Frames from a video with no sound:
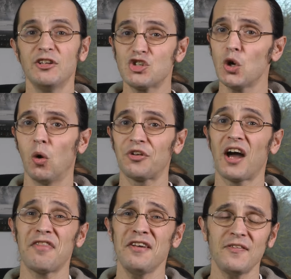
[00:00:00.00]
In
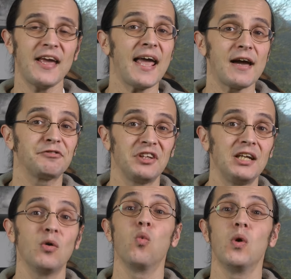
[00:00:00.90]
short, I think the
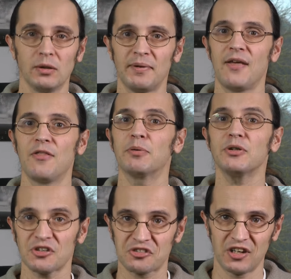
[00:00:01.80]
AfD will be in the
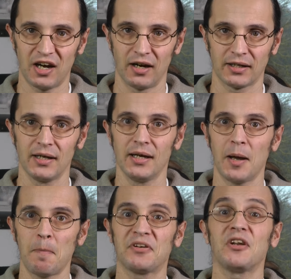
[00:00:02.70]
Bundestag,
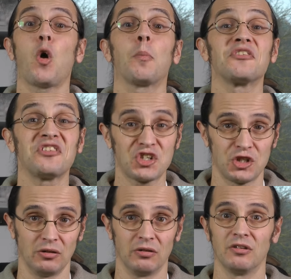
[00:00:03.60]
but in
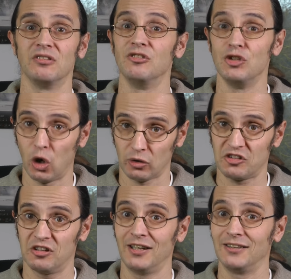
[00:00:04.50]
opposition,
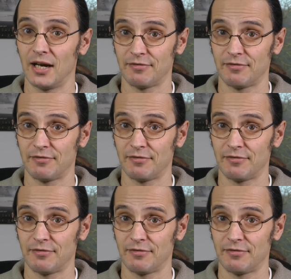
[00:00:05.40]
not in